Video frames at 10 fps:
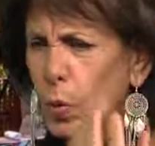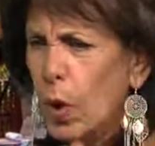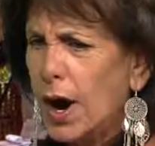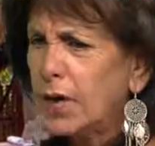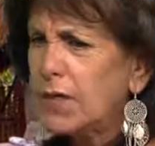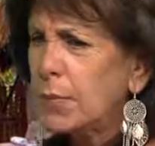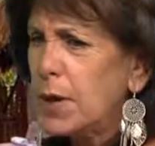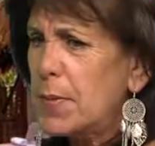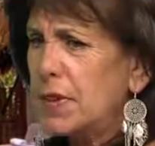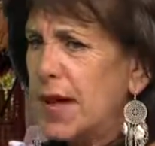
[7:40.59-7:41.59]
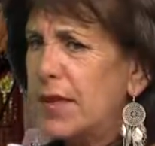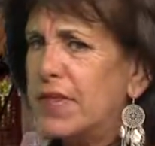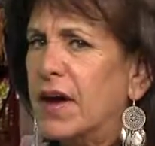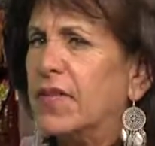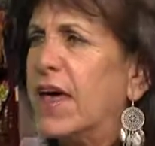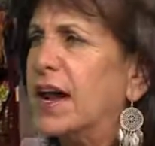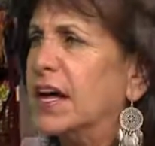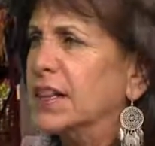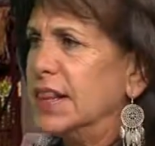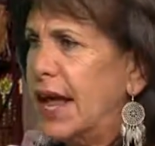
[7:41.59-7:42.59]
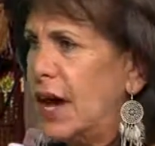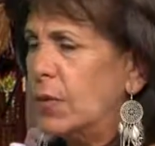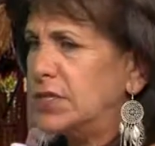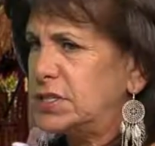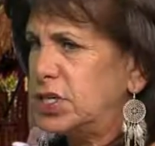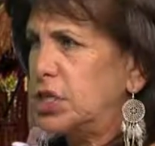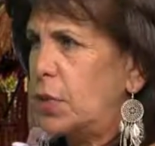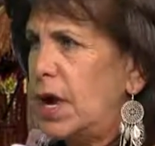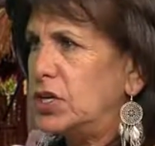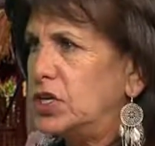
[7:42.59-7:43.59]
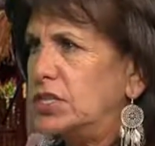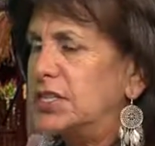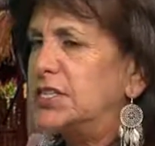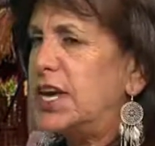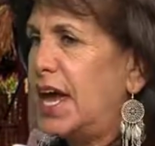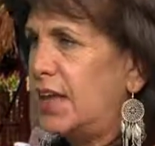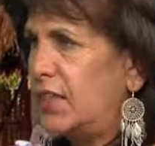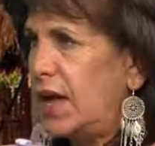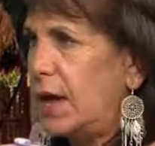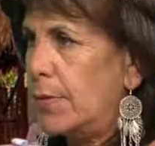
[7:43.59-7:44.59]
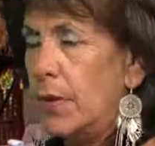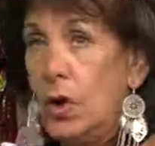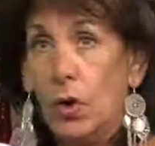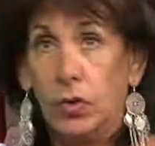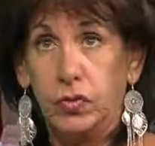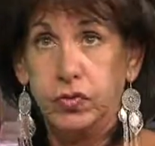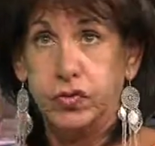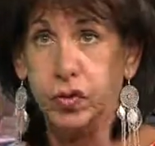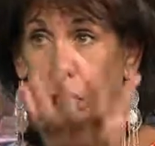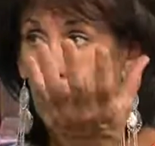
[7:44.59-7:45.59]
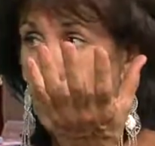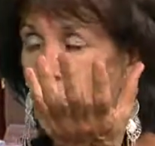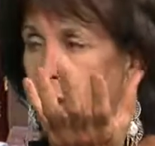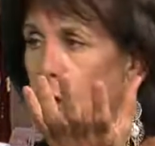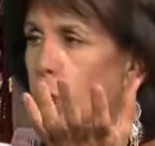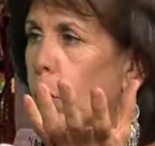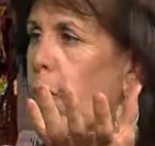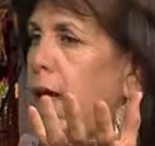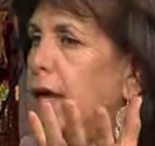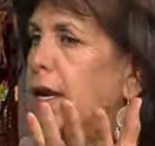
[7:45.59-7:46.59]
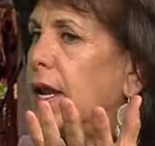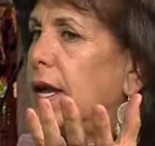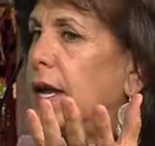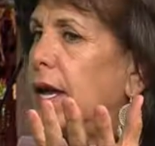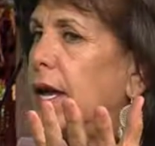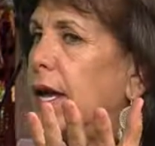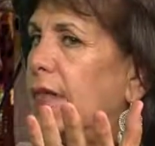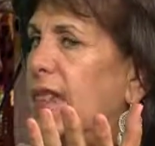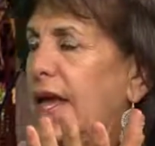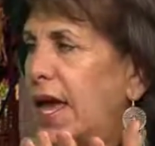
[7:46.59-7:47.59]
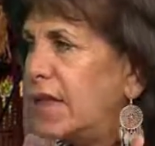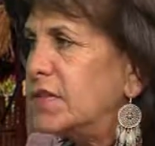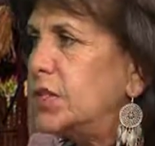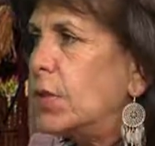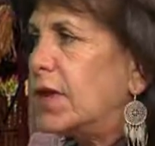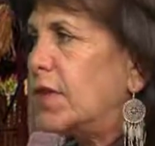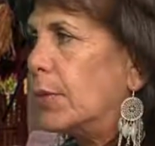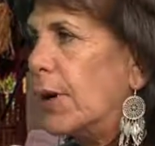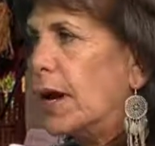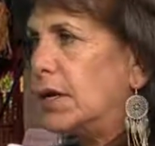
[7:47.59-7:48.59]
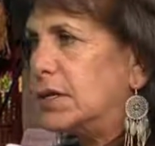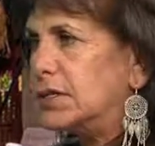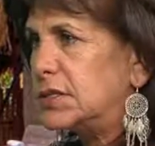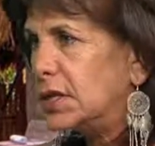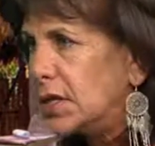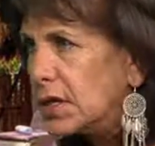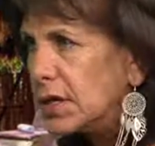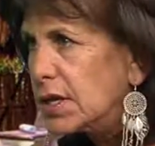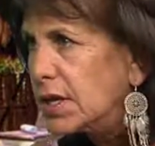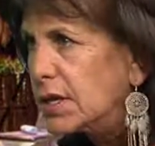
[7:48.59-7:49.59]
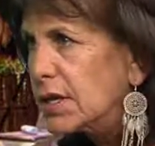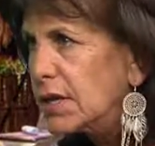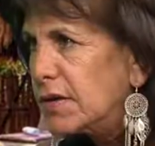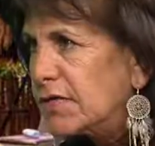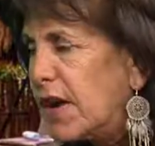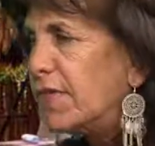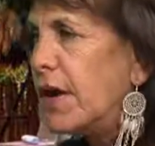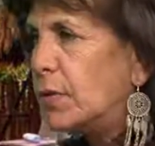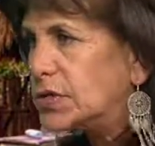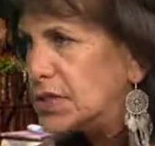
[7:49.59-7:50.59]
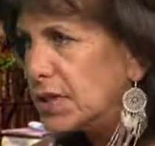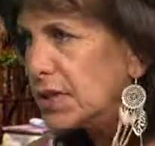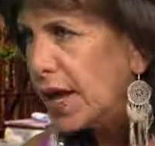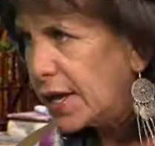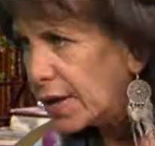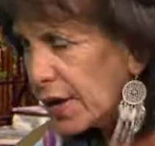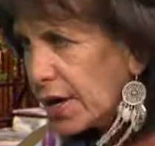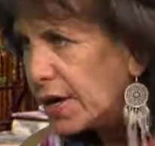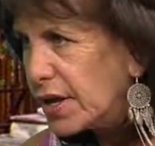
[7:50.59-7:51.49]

Why are there people out there that allow a situation to take them, boom, when they can't even do anything about it until 5 hours later?